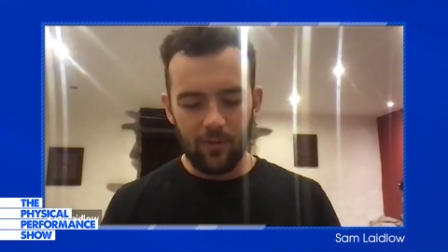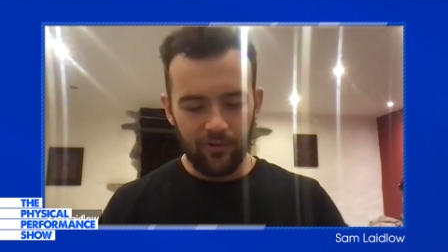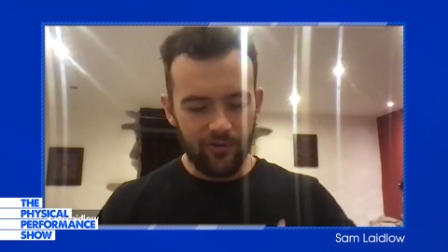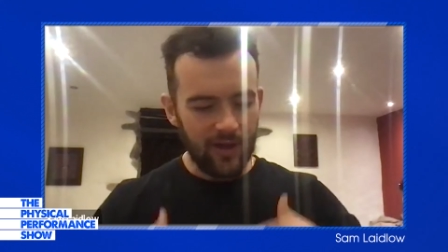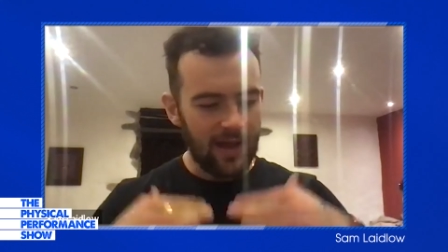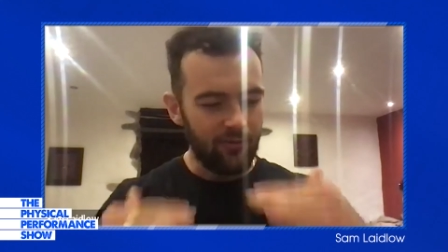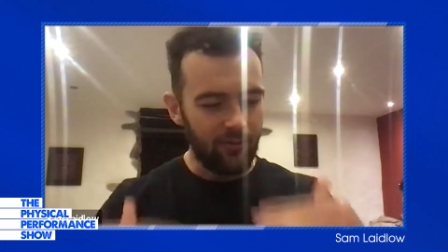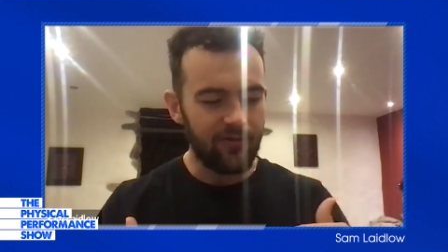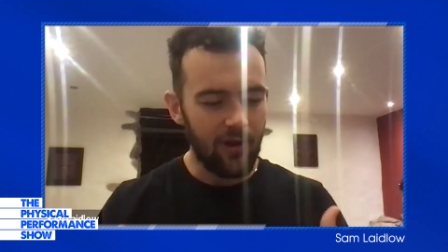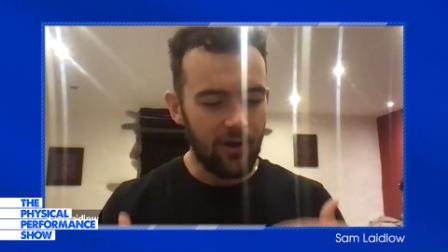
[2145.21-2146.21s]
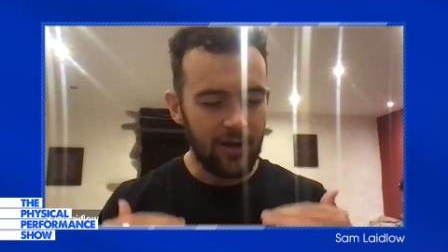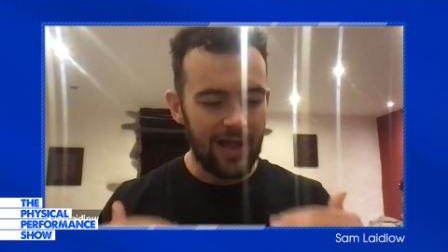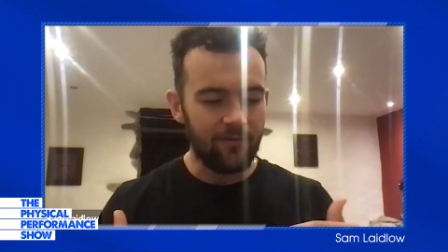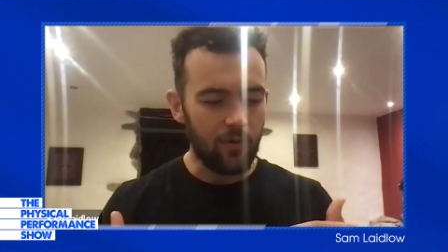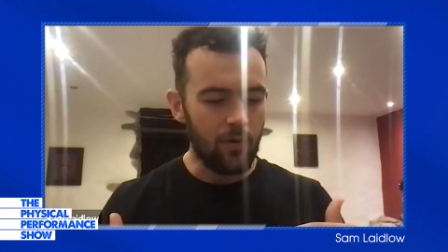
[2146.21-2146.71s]
that once I get to a certain
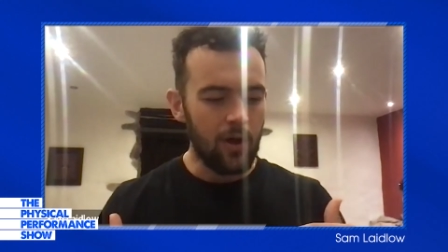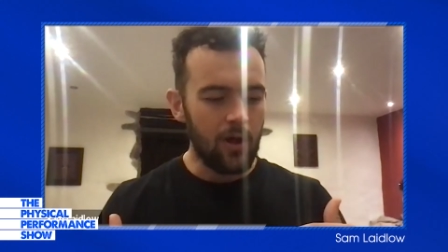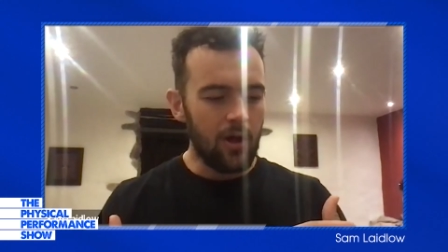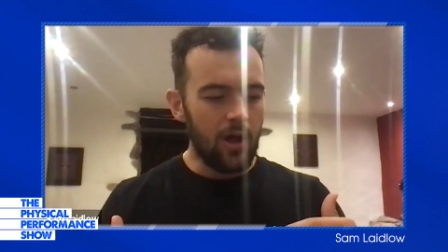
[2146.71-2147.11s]
level,